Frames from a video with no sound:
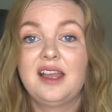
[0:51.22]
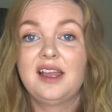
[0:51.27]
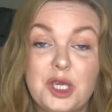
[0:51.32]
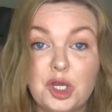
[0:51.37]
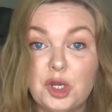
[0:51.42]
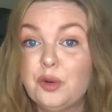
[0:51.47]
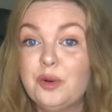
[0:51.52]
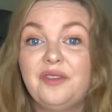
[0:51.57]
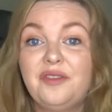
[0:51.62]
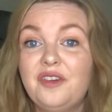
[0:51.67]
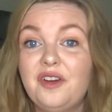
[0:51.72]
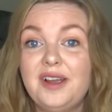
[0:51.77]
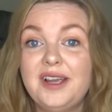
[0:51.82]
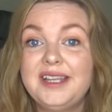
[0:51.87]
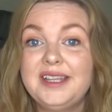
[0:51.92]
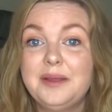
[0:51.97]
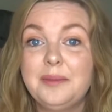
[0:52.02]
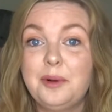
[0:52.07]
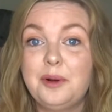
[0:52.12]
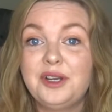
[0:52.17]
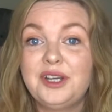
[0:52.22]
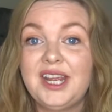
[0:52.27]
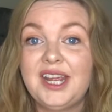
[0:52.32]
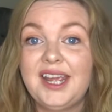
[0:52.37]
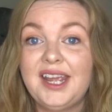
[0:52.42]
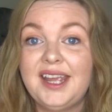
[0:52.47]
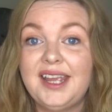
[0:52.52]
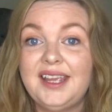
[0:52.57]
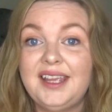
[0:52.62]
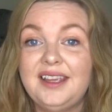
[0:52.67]
purifying the
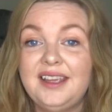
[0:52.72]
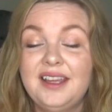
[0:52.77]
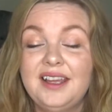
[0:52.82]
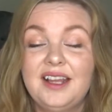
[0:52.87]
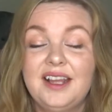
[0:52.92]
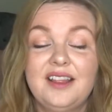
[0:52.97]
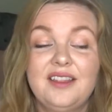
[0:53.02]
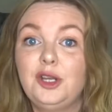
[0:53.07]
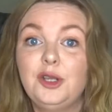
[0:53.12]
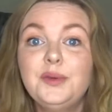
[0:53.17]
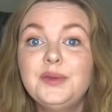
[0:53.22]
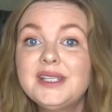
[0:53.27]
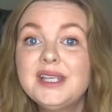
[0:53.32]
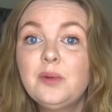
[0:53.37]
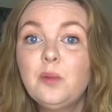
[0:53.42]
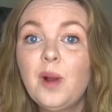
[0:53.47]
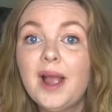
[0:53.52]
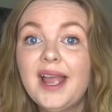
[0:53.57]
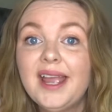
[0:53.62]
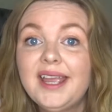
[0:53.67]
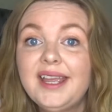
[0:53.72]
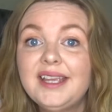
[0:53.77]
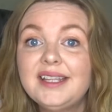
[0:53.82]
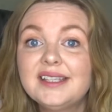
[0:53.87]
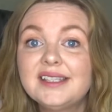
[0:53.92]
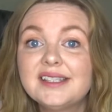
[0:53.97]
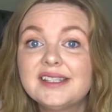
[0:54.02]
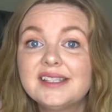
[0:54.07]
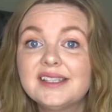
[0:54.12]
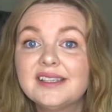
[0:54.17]
body, losing
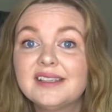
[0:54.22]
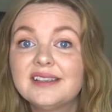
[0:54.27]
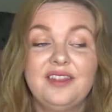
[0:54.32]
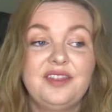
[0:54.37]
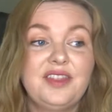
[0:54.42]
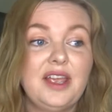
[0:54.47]
weight.